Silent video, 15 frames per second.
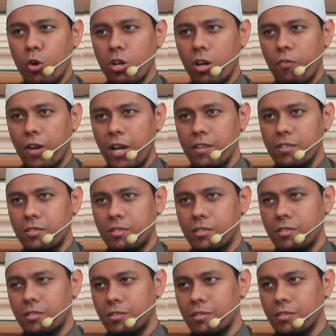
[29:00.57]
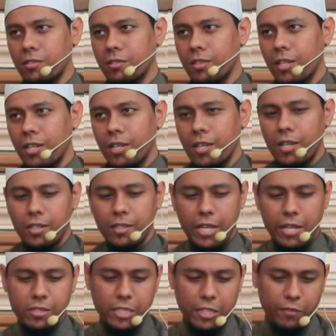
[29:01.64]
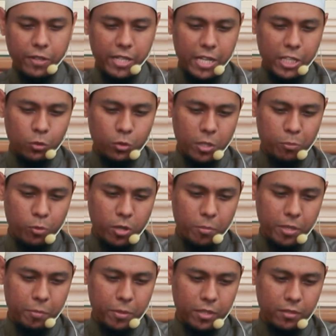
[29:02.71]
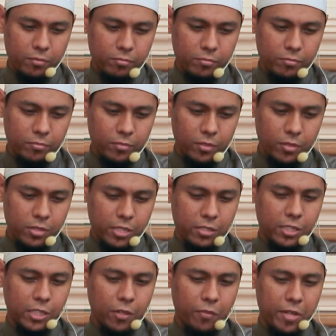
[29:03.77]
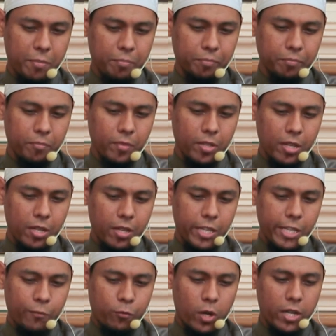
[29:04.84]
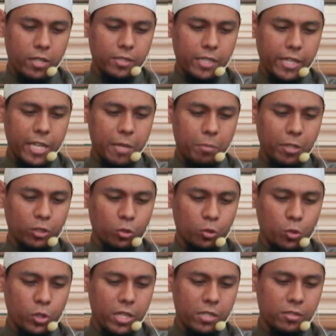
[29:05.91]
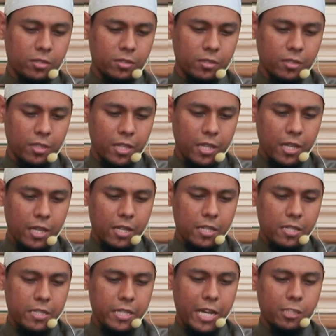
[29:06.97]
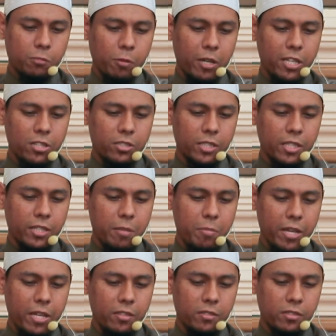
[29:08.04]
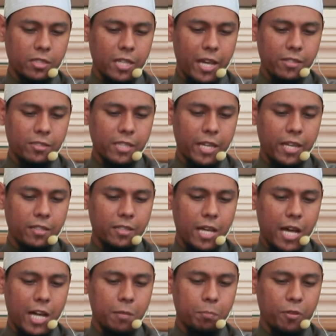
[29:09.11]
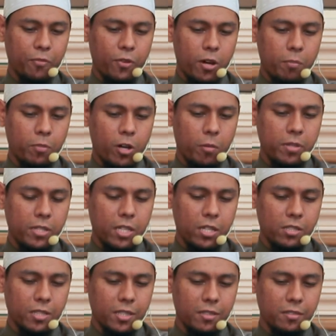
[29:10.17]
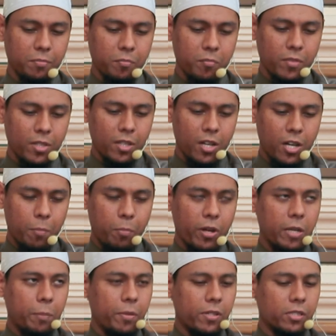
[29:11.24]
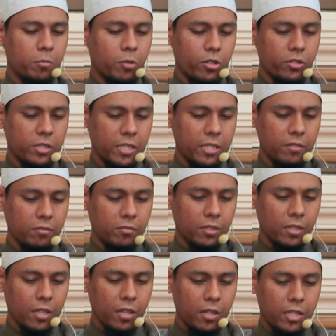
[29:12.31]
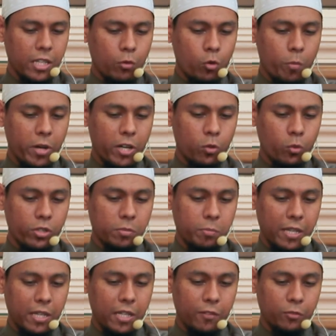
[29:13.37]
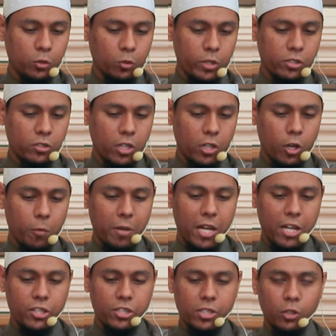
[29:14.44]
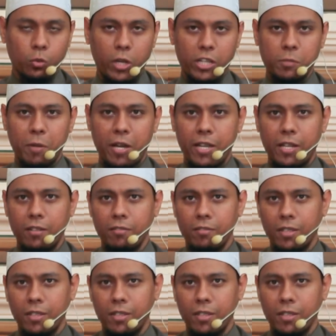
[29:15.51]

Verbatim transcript: mote of rice that is given any to the poor people, 60 of them. If one is unable to do this, the expiation remains as an unperformed obligation upon the person concerned. The woman who is made love to is not obliged to expire.